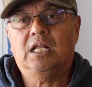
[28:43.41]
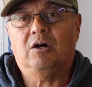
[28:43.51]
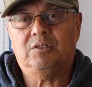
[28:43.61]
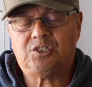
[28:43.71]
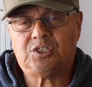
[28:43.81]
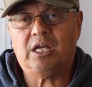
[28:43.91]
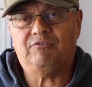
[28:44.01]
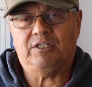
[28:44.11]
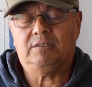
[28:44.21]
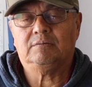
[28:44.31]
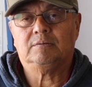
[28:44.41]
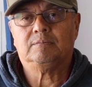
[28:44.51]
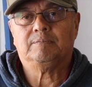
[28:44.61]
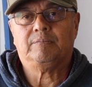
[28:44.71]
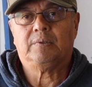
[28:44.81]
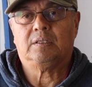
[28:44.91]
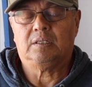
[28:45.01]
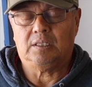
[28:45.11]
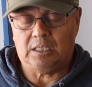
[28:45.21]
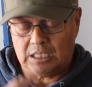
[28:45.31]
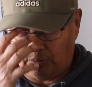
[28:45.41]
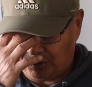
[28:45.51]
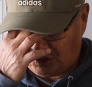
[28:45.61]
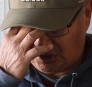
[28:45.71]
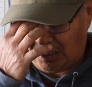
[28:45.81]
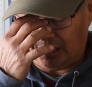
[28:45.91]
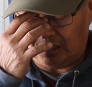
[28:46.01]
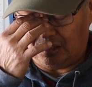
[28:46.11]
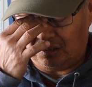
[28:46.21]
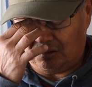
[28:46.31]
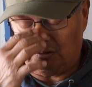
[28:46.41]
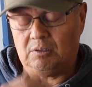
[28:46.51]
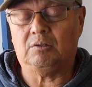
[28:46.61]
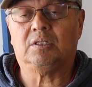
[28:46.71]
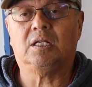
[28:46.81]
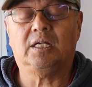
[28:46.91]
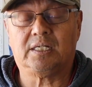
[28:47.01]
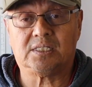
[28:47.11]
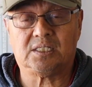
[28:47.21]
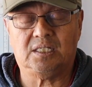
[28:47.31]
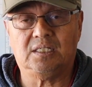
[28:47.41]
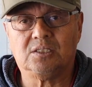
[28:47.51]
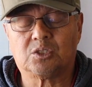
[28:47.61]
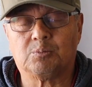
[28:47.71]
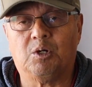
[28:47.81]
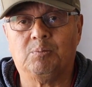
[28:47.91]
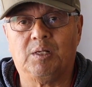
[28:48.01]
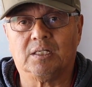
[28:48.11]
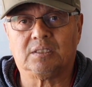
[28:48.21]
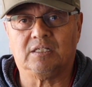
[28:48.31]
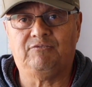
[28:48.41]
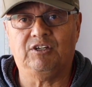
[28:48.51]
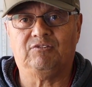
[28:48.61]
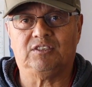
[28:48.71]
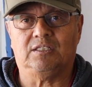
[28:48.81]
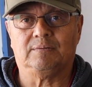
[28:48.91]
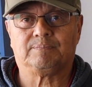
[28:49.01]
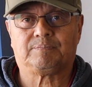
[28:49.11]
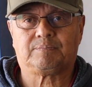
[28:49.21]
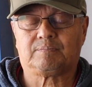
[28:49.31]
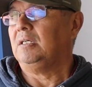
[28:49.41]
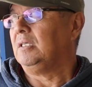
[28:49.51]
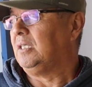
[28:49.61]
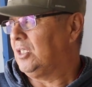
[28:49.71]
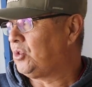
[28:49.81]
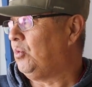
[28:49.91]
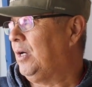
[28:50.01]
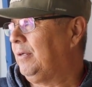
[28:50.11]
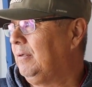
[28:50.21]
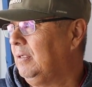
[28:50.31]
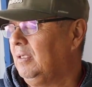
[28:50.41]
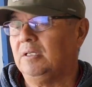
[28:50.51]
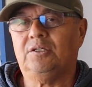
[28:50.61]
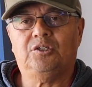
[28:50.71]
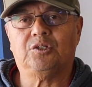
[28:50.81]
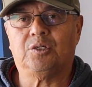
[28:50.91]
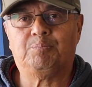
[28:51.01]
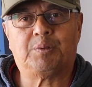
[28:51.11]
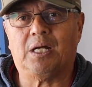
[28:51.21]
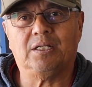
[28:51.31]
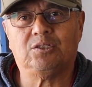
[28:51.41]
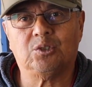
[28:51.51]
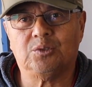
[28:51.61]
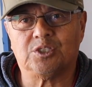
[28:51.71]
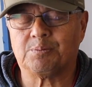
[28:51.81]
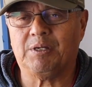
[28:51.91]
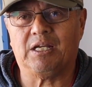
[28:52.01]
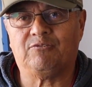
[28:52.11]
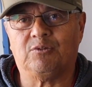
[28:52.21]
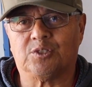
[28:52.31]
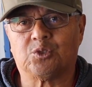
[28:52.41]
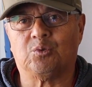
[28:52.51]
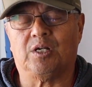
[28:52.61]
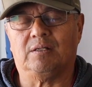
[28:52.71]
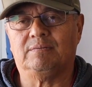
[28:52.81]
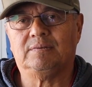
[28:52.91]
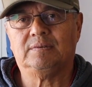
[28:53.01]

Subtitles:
Now the Chevy, I would say on the Legacy small block 350, guess what? You could probably do this manifold as well.